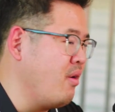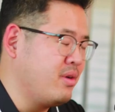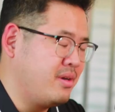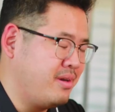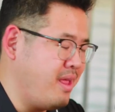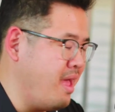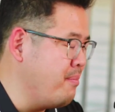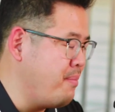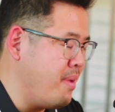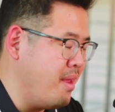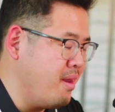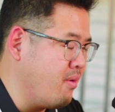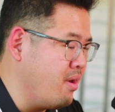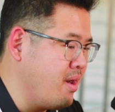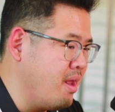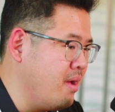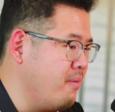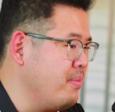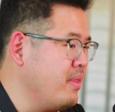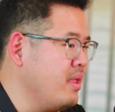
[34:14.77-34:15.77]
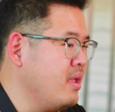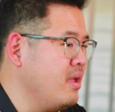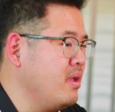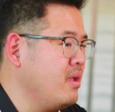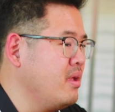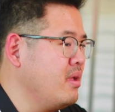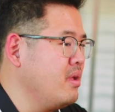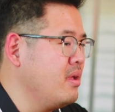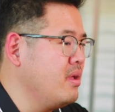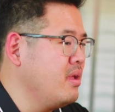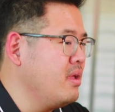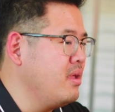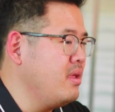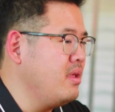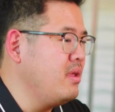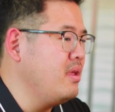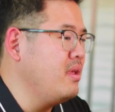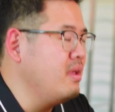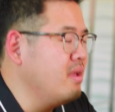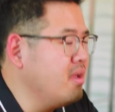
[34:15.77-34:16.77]
or 10 pending right now.
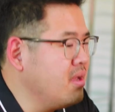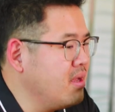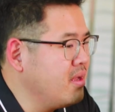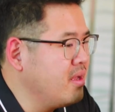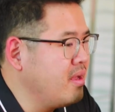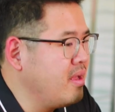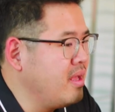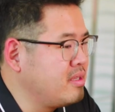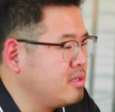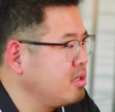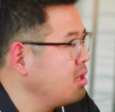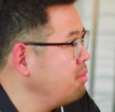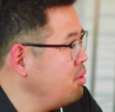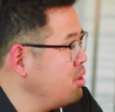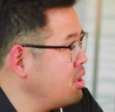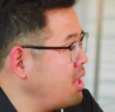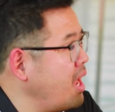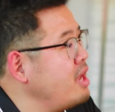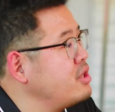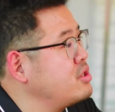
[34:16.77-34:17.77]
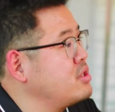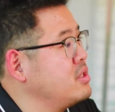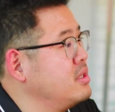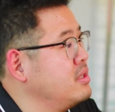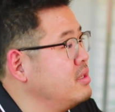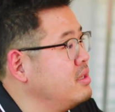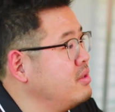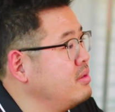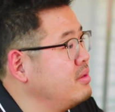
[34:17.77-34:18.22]
It's communication.